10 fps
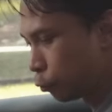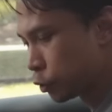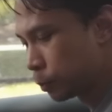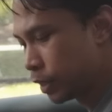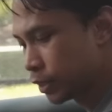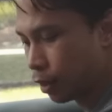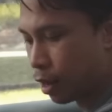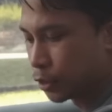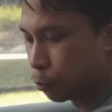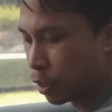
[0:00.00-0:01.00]
U S B
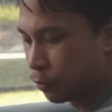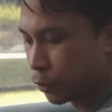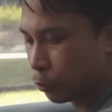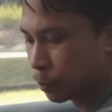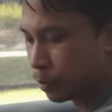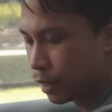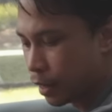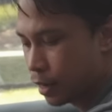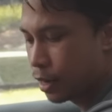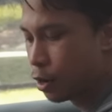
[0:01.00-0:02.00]
slots, one for U S B
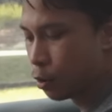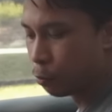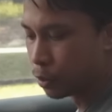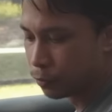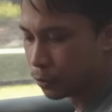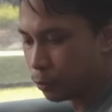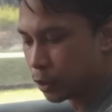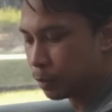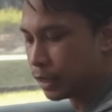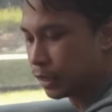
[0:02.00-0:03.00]
A, one for U
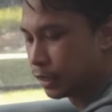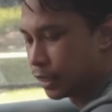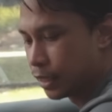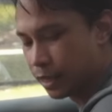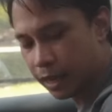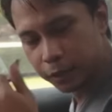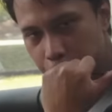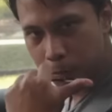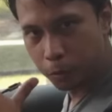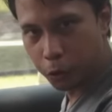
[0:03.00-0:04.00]
S B C,
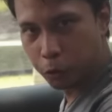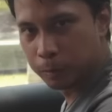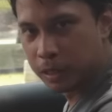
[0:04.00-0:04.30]
and two more U S